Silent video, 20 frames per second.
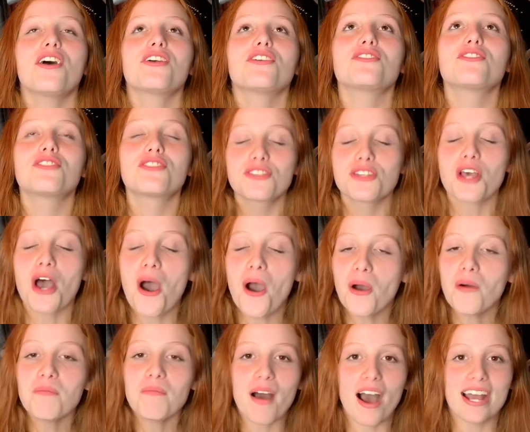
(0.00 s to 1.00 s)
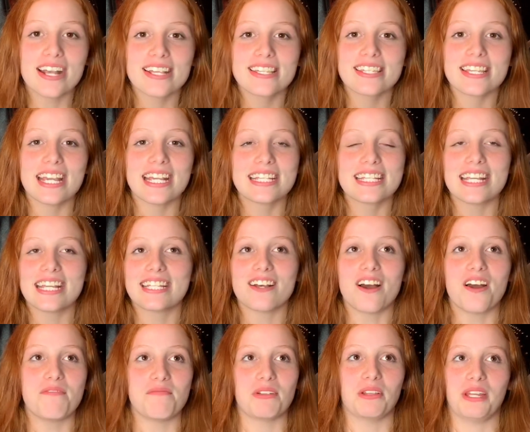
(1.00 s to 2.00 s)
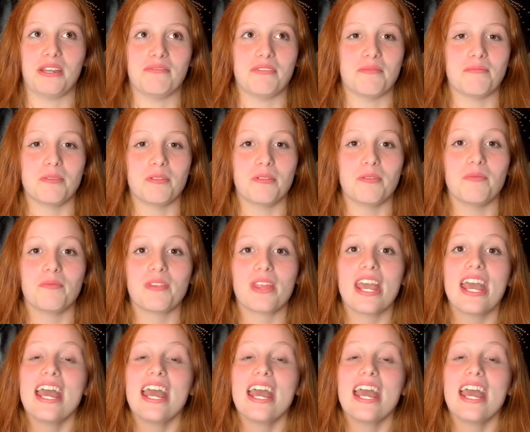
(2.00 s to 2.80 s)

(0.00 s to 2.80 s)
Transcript: so much, it's unbelievable.